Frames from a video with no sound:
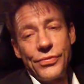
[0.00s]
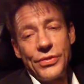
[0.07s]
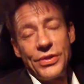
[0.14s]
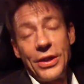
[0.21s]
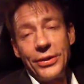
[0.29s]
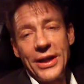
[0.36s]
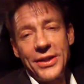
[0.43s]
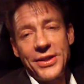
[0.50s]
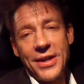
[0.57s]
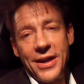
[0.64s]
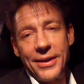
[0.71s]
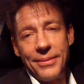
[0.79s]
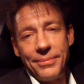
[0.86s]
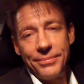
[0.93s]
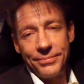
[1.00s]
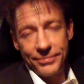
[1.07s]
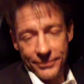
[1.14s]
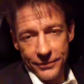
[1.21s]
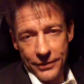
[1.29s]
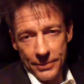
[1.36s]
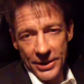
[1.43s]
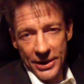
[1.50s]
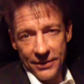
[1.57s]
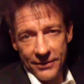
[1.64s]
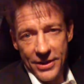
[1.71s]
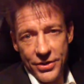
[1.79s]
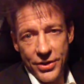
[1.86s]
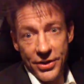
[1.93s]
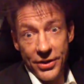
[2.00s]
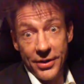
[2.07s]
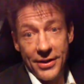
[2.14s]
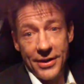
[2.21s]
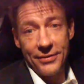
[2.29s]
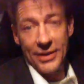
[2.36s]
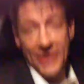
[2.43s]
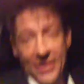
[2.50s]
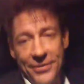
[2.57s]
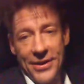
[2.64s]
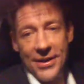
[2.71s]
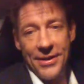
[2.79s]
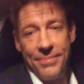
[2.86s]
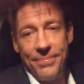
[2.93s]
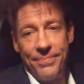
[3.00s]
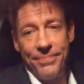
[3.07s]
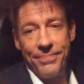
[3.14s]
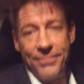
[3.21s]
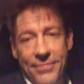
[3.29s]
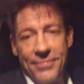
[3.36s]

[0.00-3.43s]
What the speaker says: Until next time, from the adventure of a lifetime.